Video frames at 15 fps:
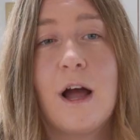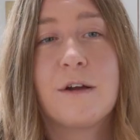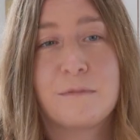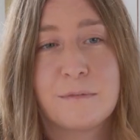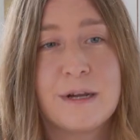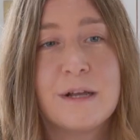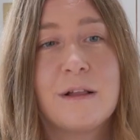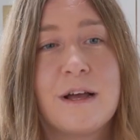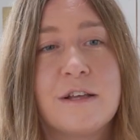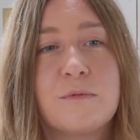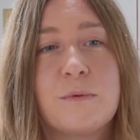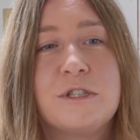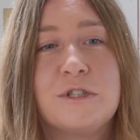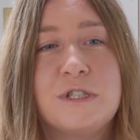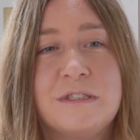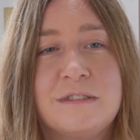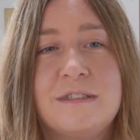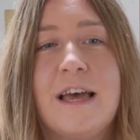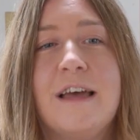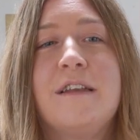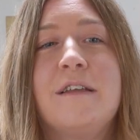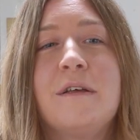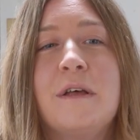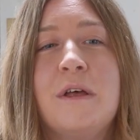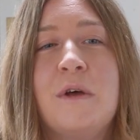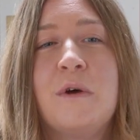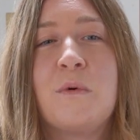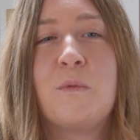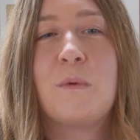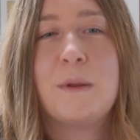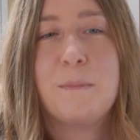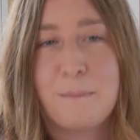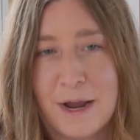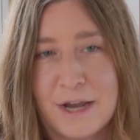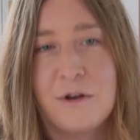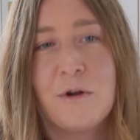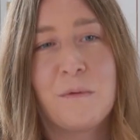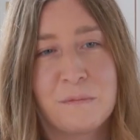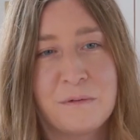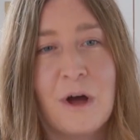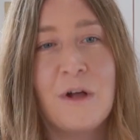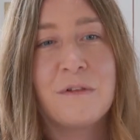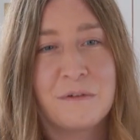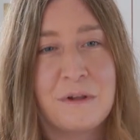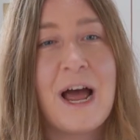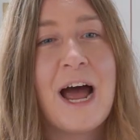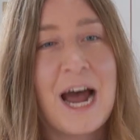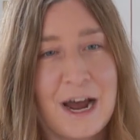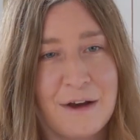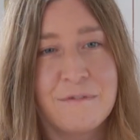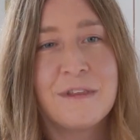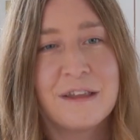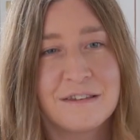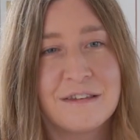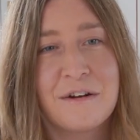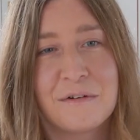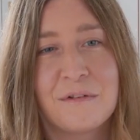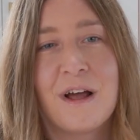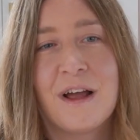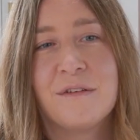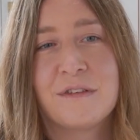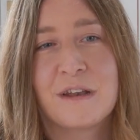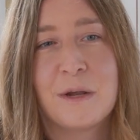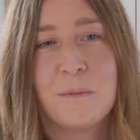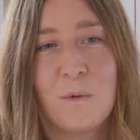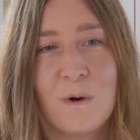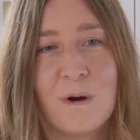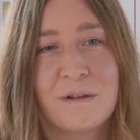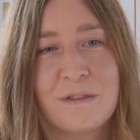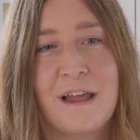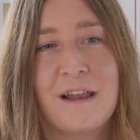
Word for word: I realized when she said we might not, not have this in our lives anymore,